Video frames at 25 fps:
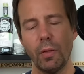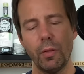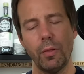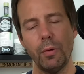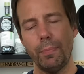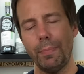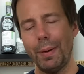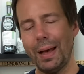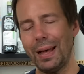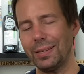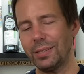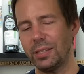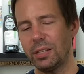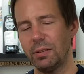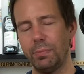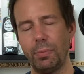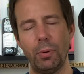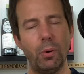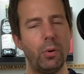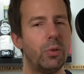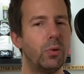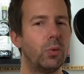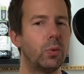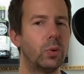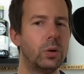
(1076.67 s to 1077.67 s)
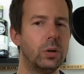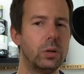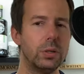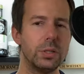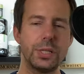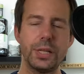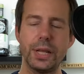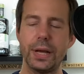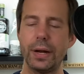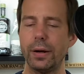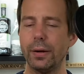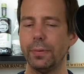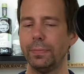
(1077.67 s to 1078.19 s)
best of both worlds
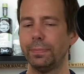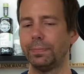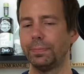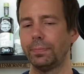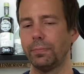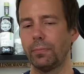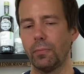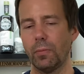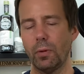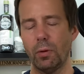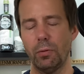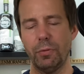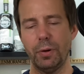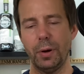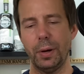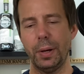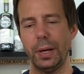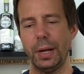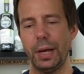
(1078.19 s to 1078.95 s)
there. Very